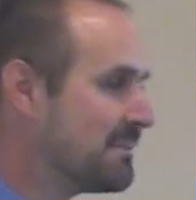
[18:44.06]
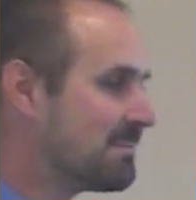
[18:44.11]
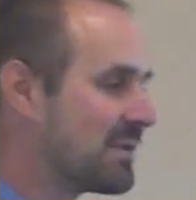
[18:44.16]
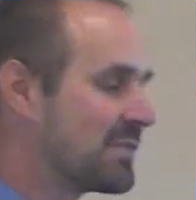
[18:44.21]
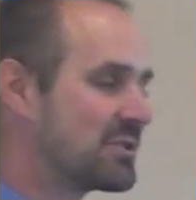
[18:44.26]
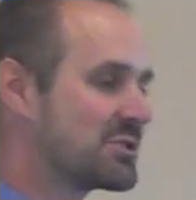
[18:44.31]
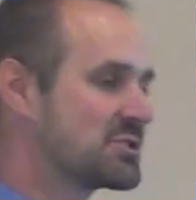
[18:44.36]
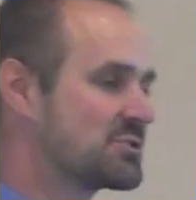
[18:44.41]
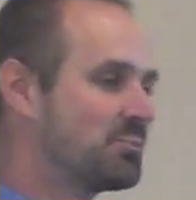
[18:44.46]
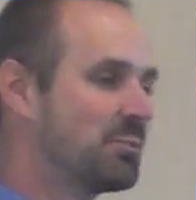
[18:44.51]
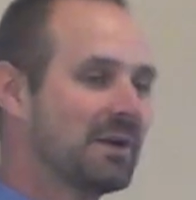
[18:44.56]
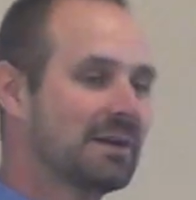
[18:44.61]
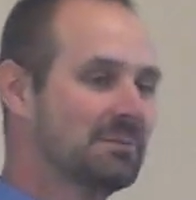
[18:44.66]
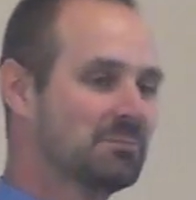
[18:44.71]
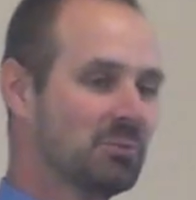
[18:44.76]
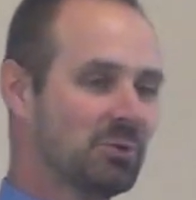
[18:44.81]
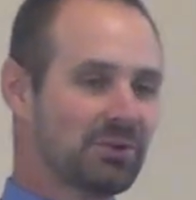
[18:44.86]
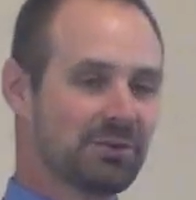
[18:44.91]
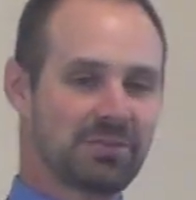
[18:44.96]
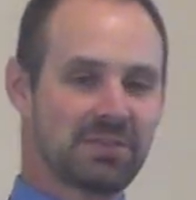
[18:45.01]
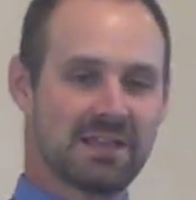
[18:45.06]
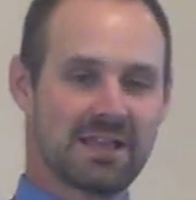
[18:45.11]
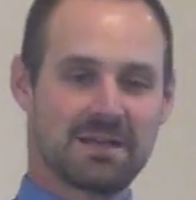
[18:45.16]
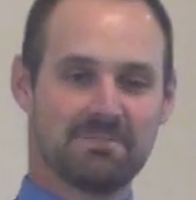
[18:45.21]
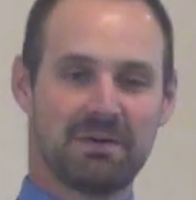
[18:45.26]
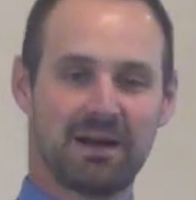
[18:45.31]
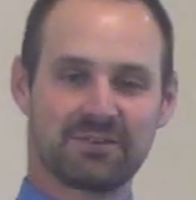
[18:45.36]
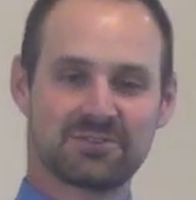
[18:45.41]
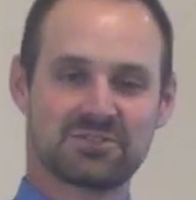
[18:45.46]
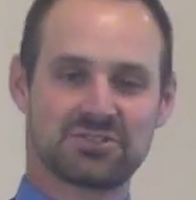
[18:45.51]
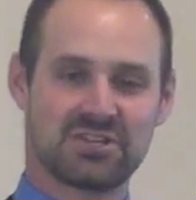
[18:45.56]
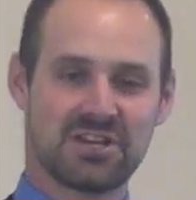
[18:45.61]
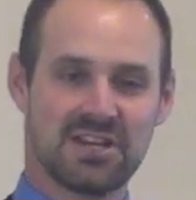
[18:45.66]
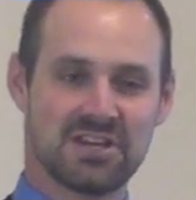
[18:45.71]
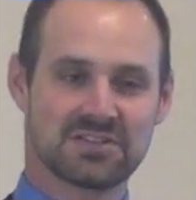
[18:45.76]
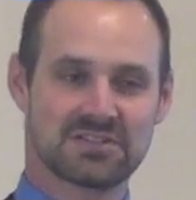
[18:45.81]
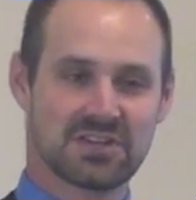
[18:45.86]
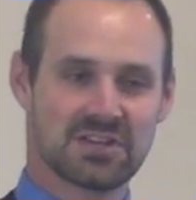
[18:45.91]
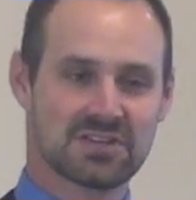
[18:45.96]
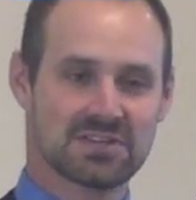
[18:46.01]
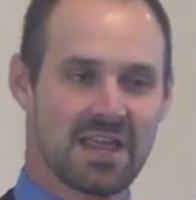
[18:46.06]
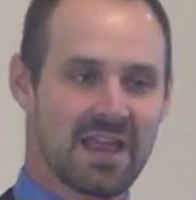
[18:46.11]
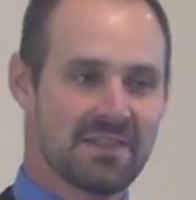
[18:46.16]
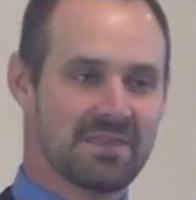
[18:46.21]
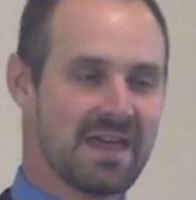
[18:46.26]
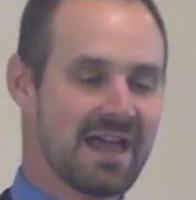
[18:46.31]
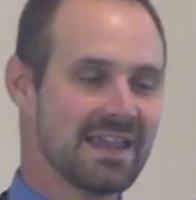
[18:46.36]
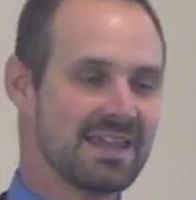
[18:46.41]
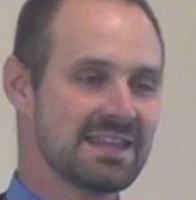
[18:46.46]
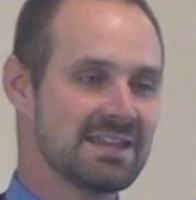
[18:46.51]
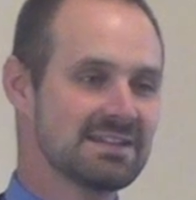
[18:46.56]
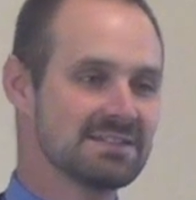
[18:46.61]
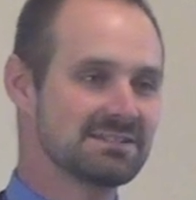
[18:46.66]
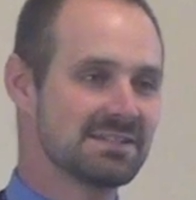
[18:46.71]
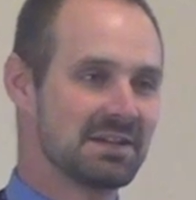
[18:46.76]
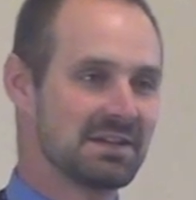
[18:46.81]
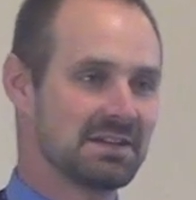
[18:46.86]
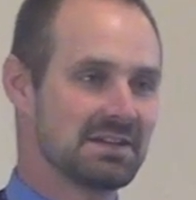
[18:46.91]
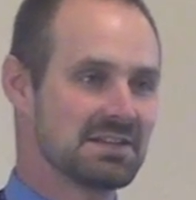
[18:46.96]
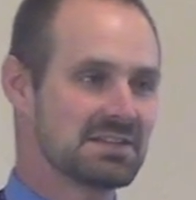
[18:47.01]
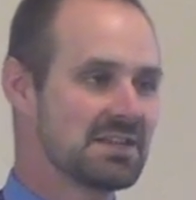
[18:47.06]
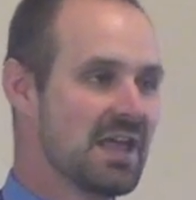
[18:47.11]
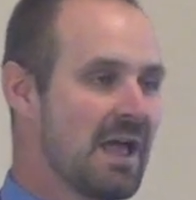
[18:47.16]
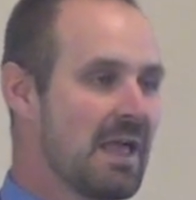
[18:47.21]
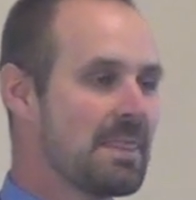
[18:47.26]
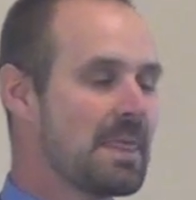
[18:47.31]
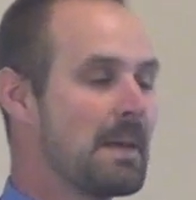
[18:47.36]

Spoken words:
But there's one more thing about Jesus that he does